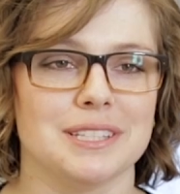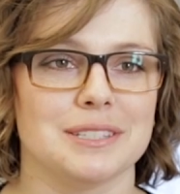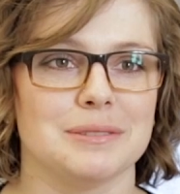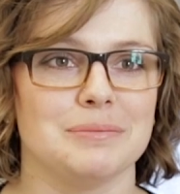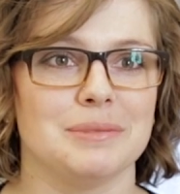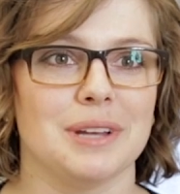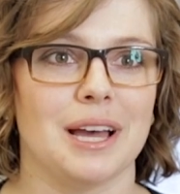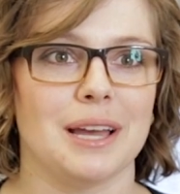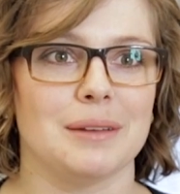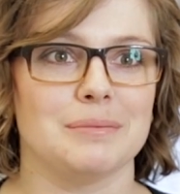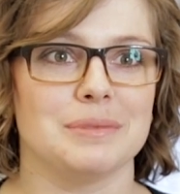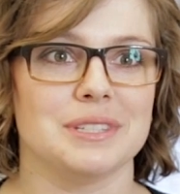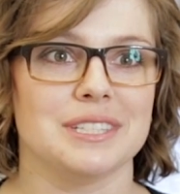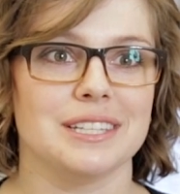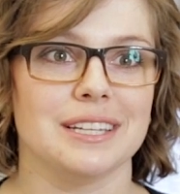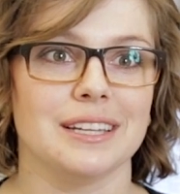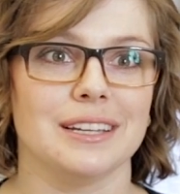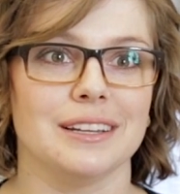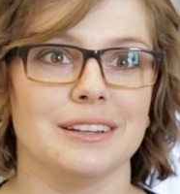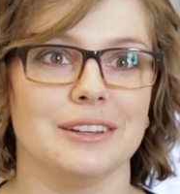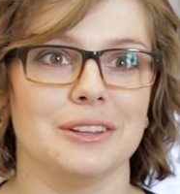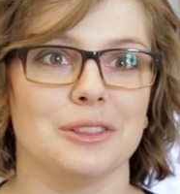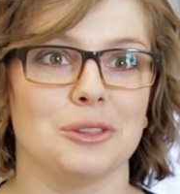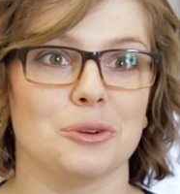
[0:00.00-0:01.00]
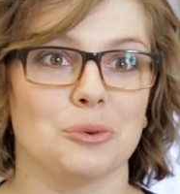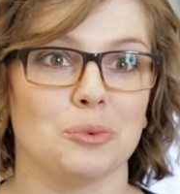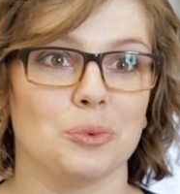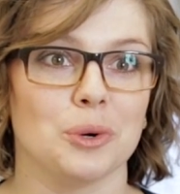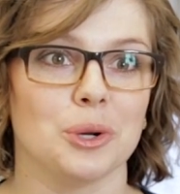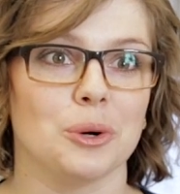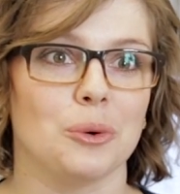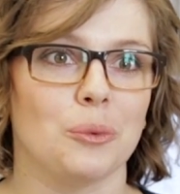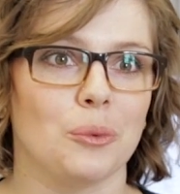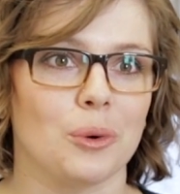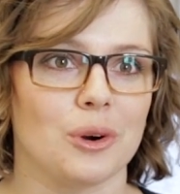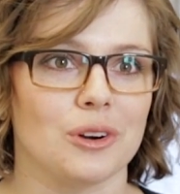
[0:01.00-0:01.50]
some time seeing the
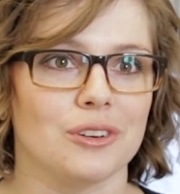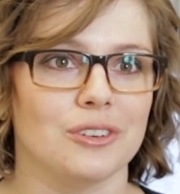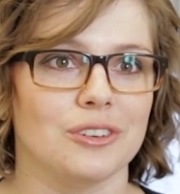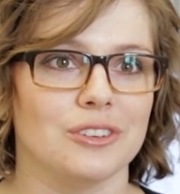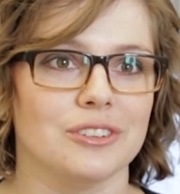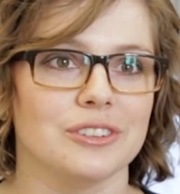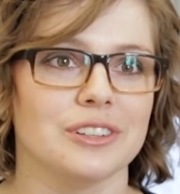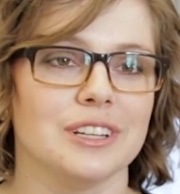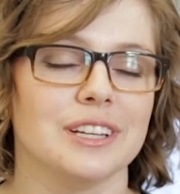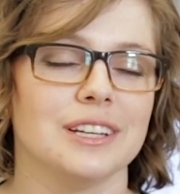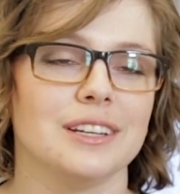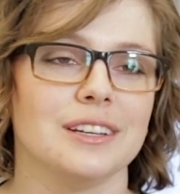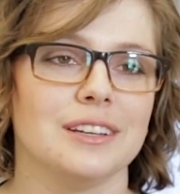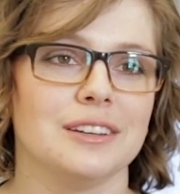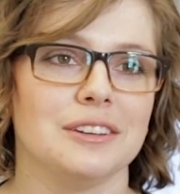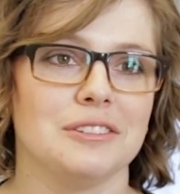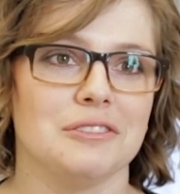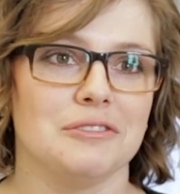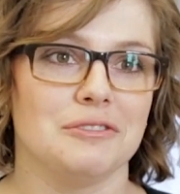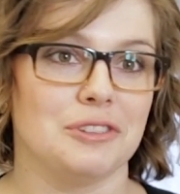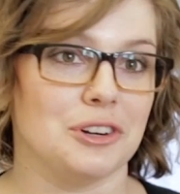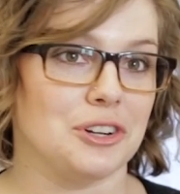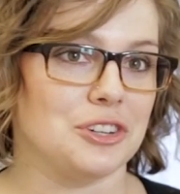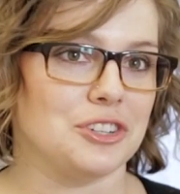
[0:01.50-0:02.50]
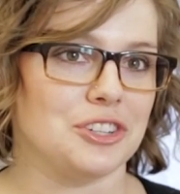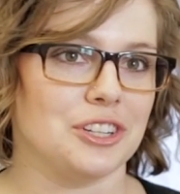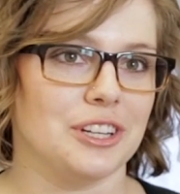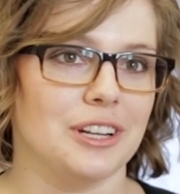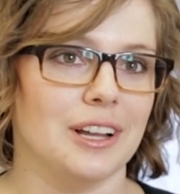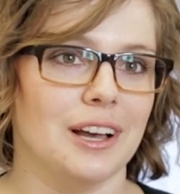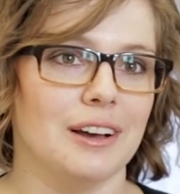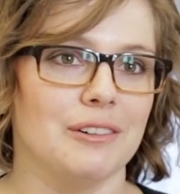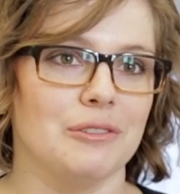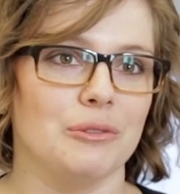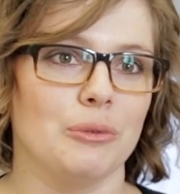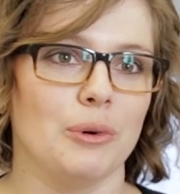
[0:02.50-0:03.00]
real world version
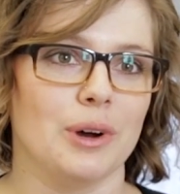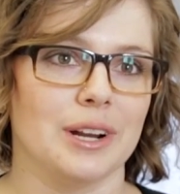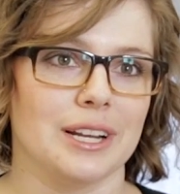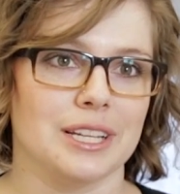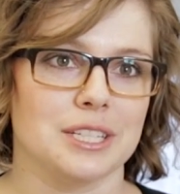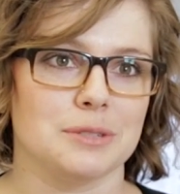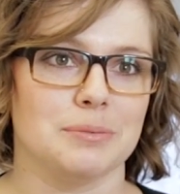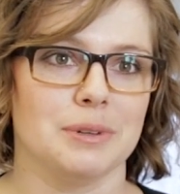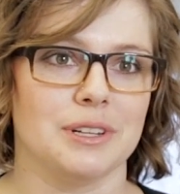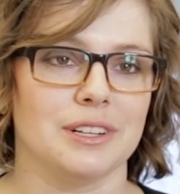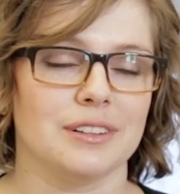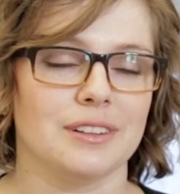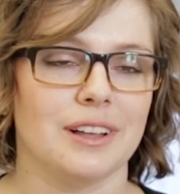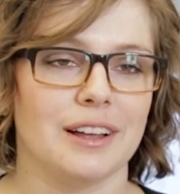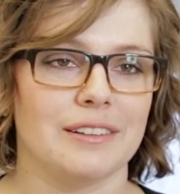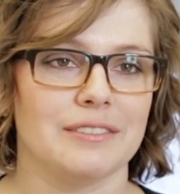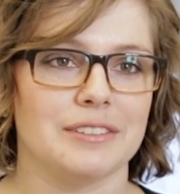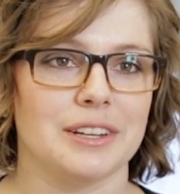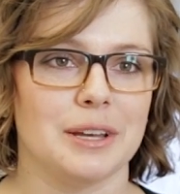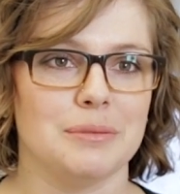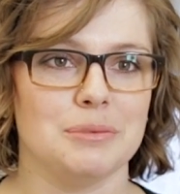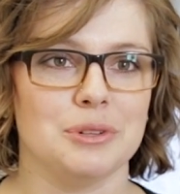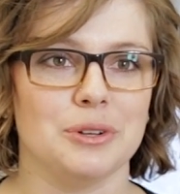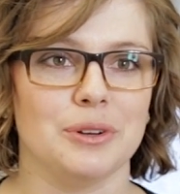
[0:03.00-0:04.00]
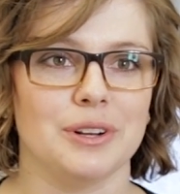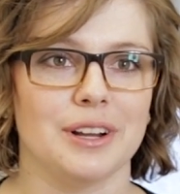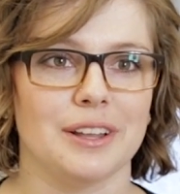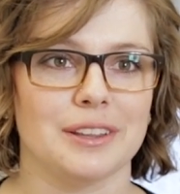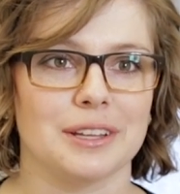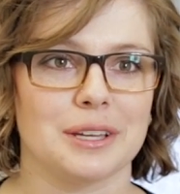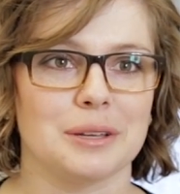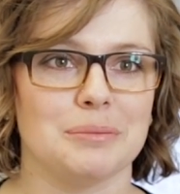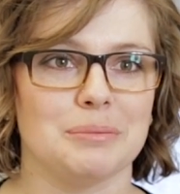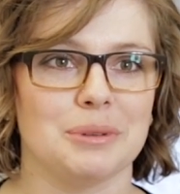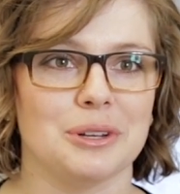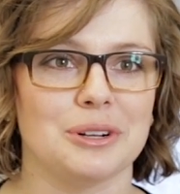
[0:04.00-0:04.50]
of what I spend a lot of time doing on the
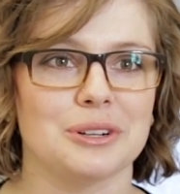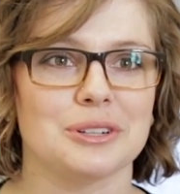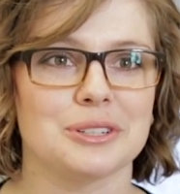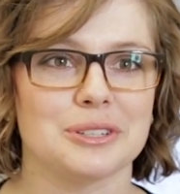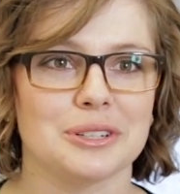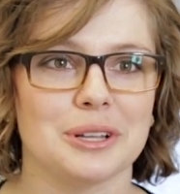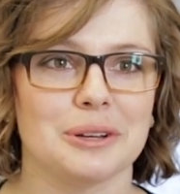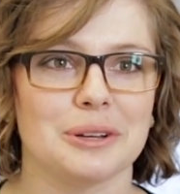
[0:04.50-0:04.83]
computer, so